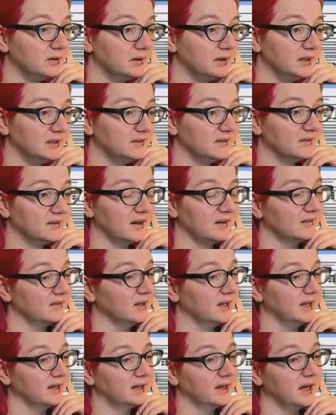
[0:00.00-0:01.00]
It just has
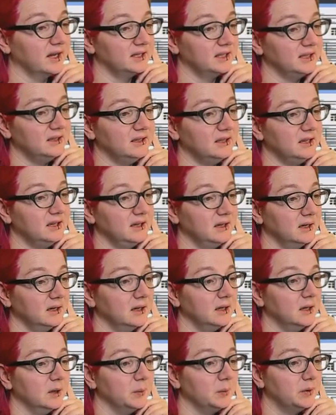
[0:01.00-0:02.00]
like LED
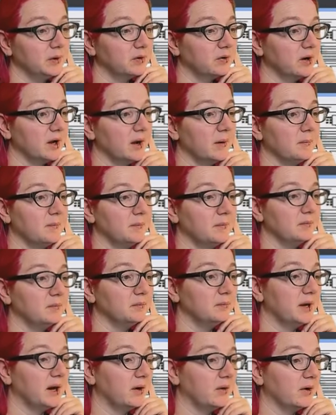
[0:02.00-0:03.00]
program
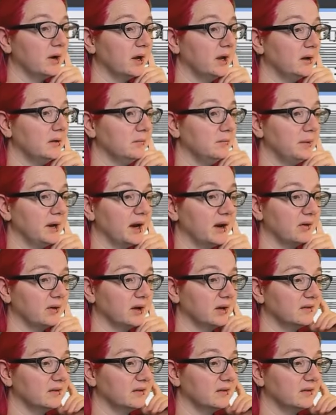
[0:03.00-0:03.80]
power in battery.